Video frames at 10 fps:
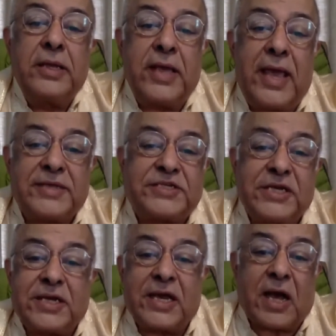Ek
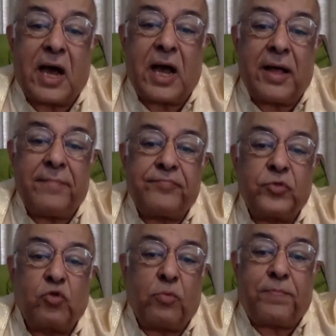sikke ka
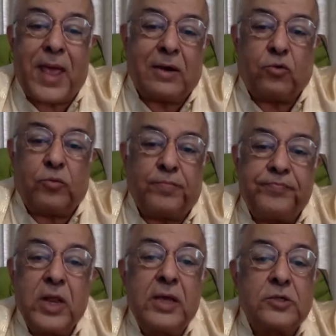do pehlu.
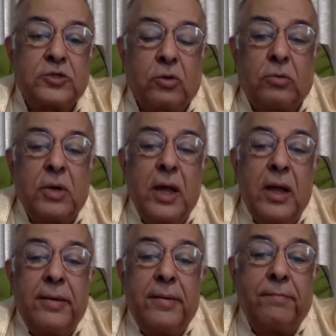So
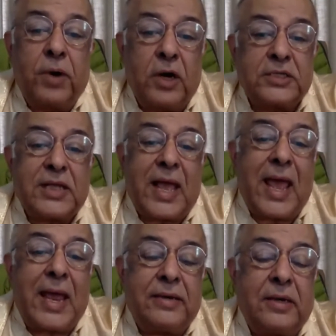birth
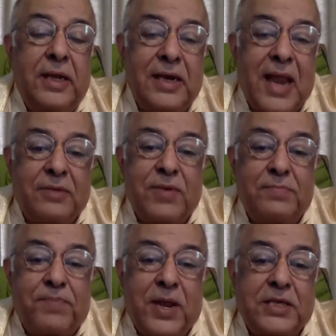and
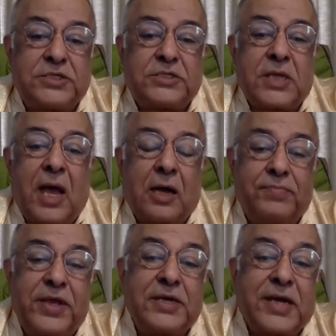enlightenment place are
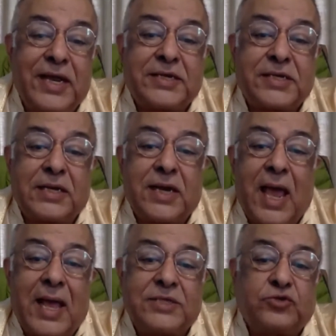being connected
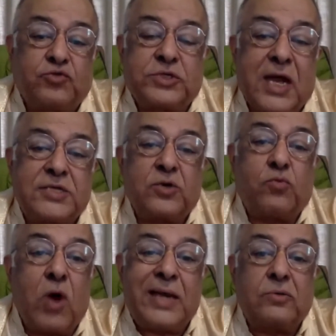as 2 sides of
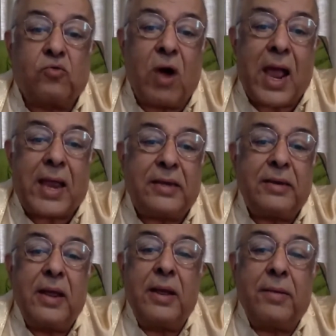one coin
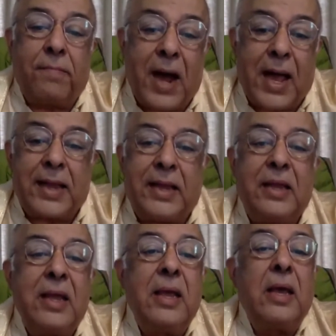by
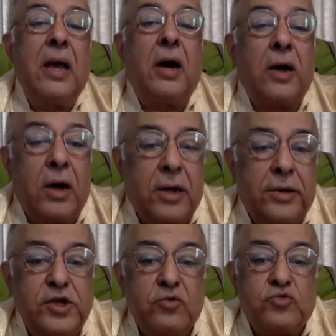a
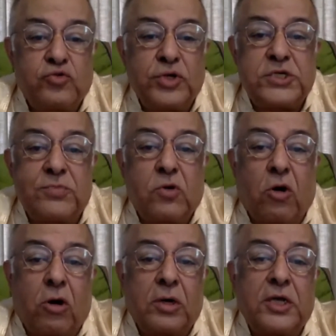new tourism
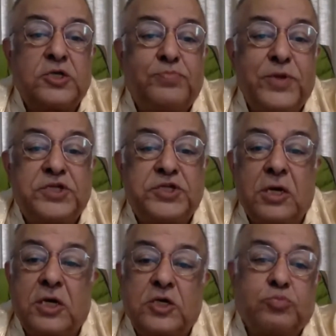called
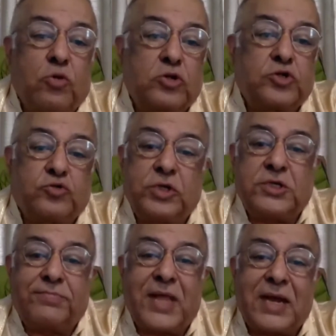spiritual sports
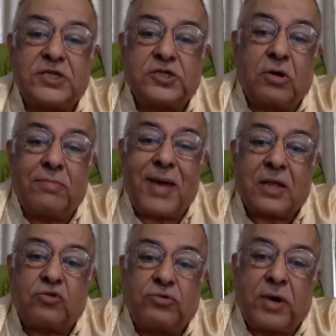tourism, that is called
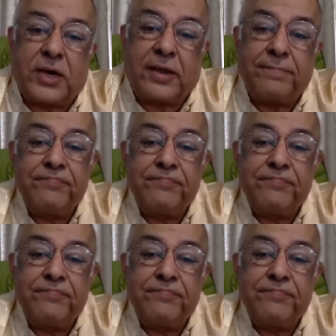marathon running.